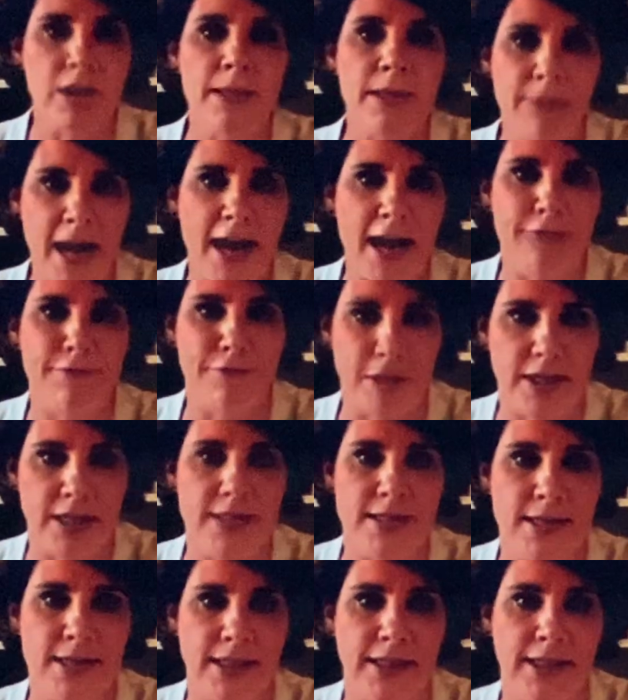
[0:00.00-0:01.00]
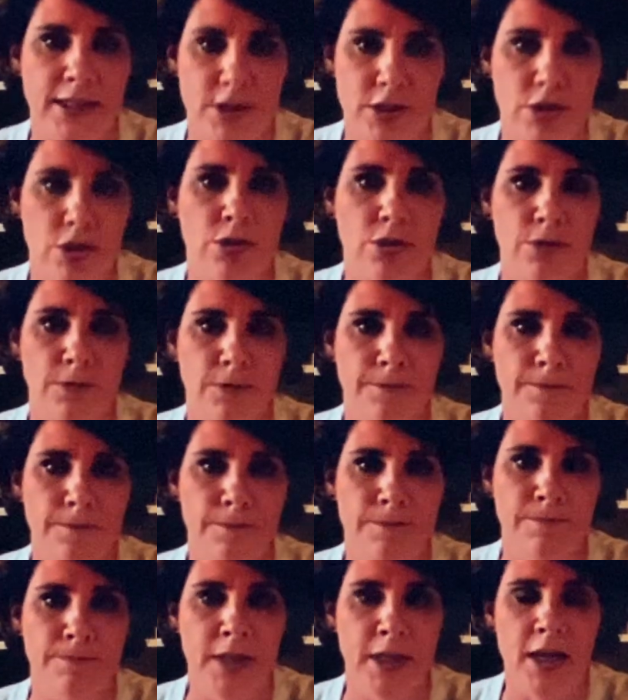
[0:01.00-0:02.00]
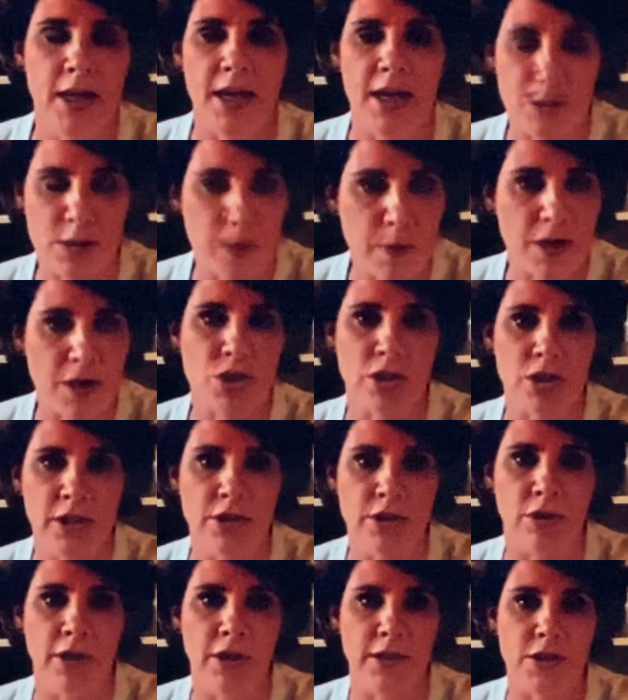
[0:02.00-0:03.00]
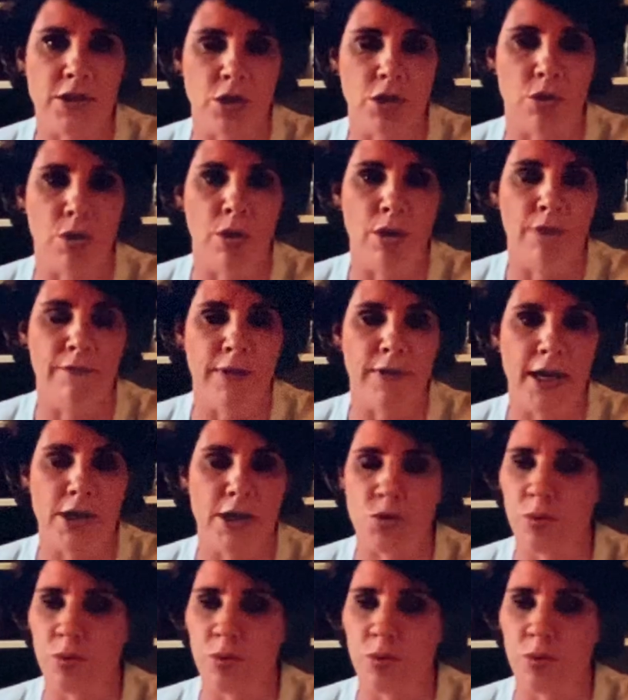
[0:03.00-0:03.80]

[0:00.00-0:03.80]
bad for Kentucky too, especially during this coronavirus.